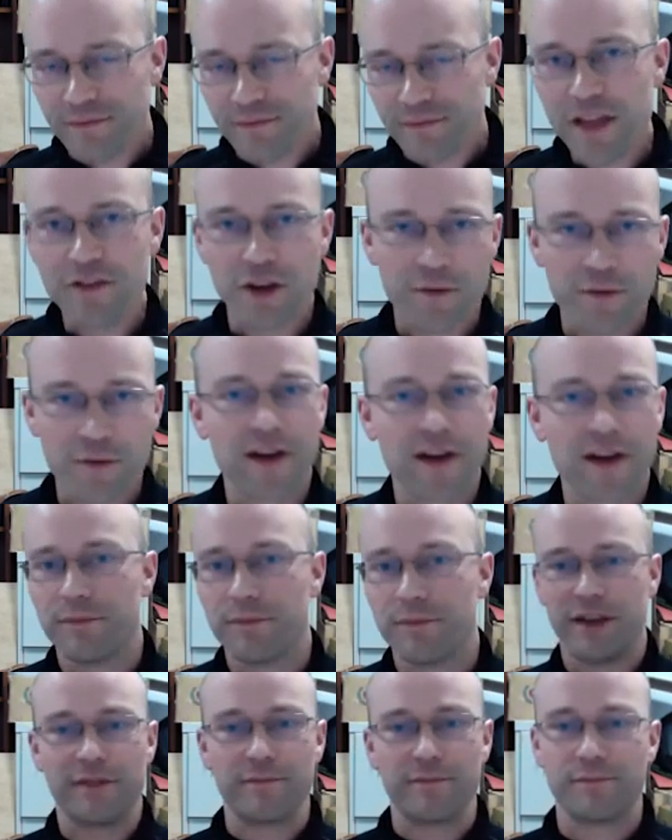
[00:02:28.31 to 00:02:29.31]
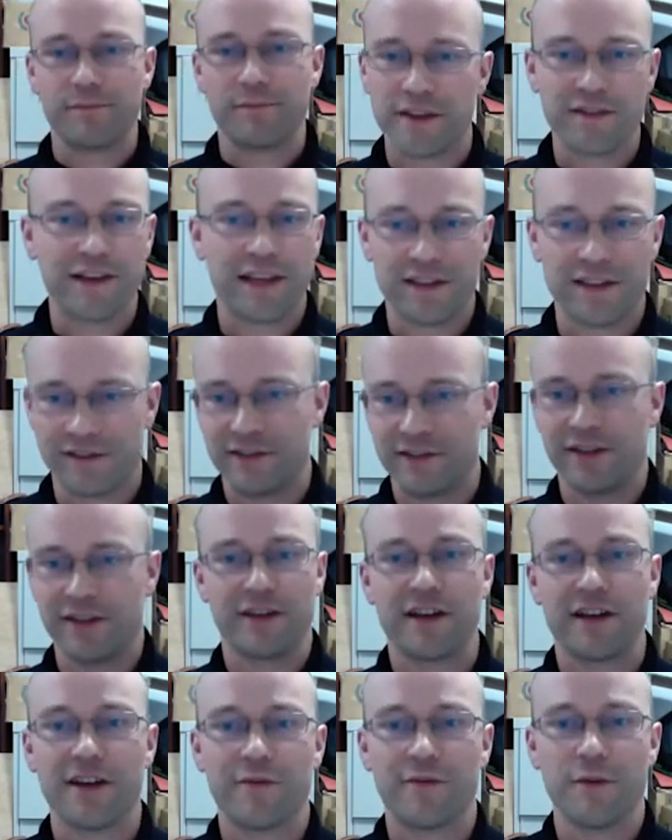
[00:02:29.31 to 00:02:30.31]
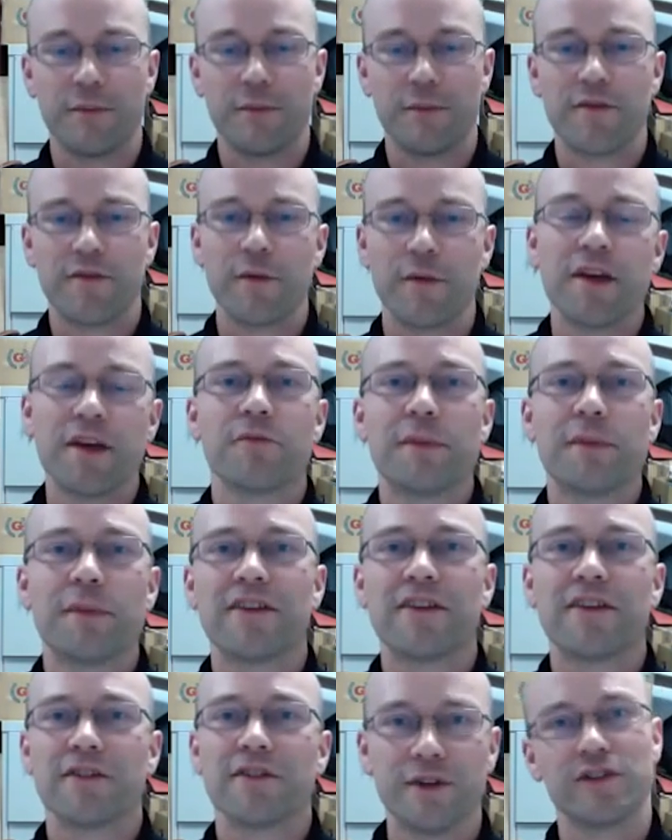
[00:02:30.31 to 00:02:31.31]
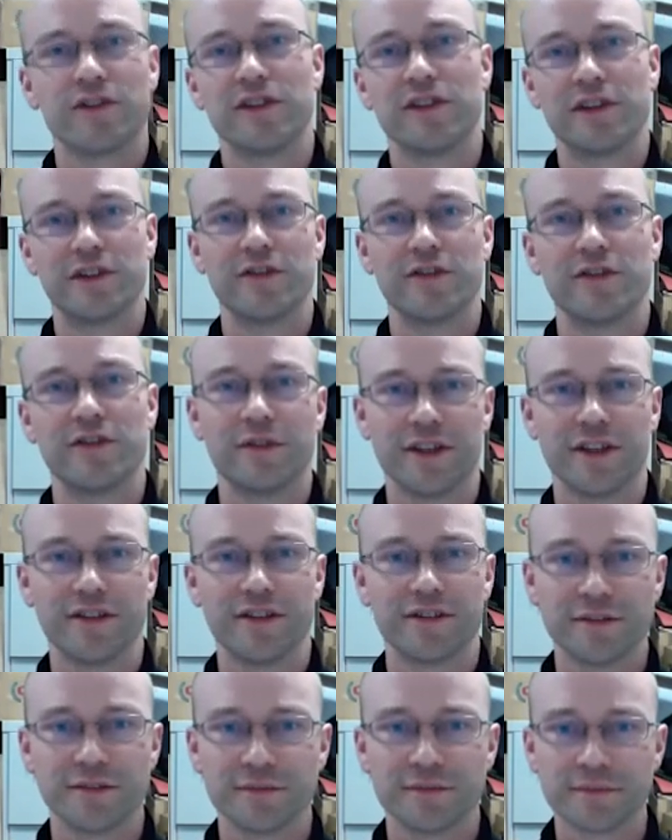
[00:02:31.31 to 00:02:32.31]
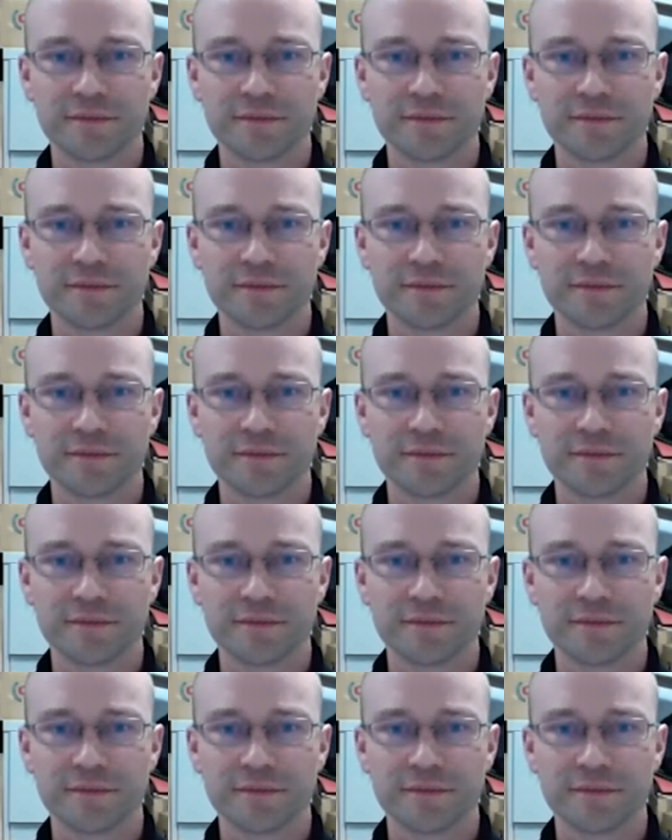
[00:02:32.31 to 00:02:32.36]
So basically, it's kind of a bit of a mishmash of lots and lots of things.